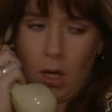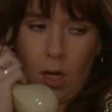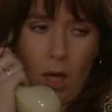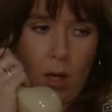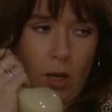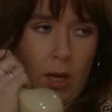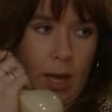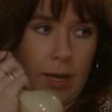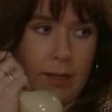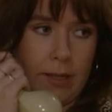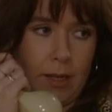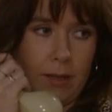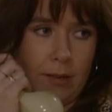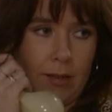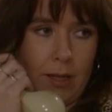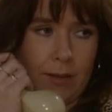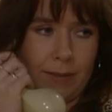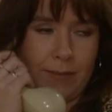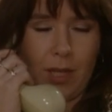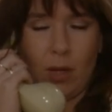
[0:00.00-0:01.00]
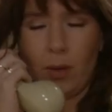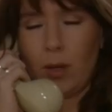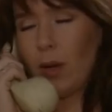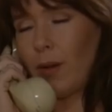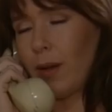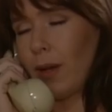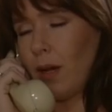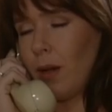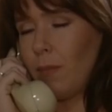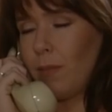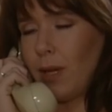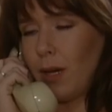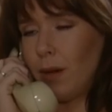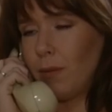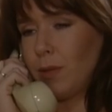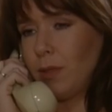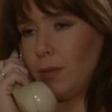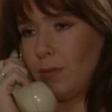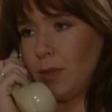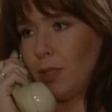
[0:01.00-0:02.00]
OK, no, I know it can't be
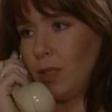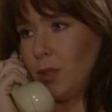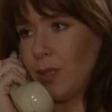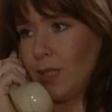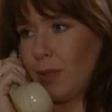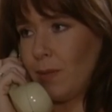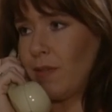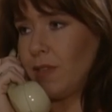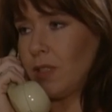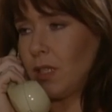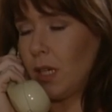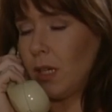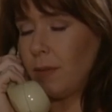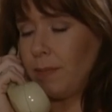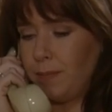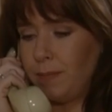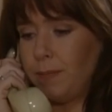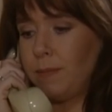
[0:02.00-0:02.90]
helped. We'll do it some other time.